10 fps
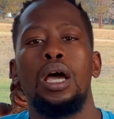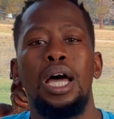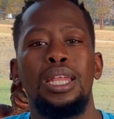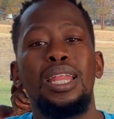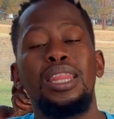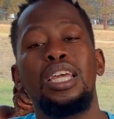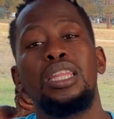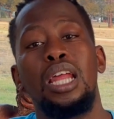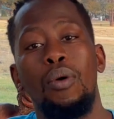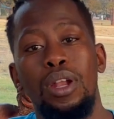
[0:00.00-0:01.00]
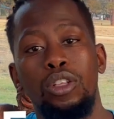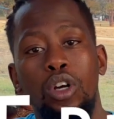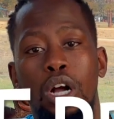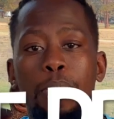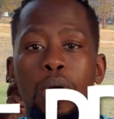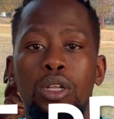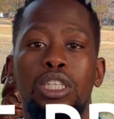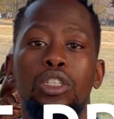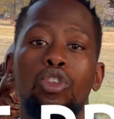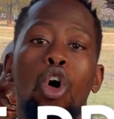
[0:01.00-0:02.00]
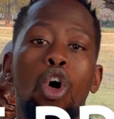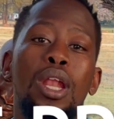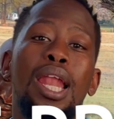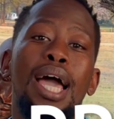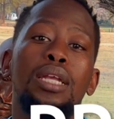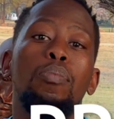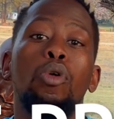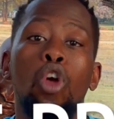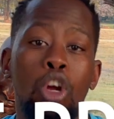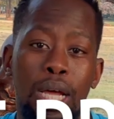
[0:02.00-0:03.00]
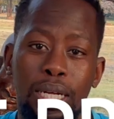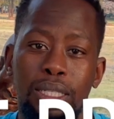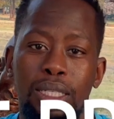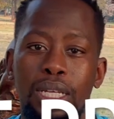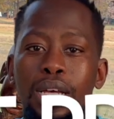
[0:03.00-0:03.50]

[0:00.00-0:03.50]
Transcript: Another thing that I want to talk about is online products,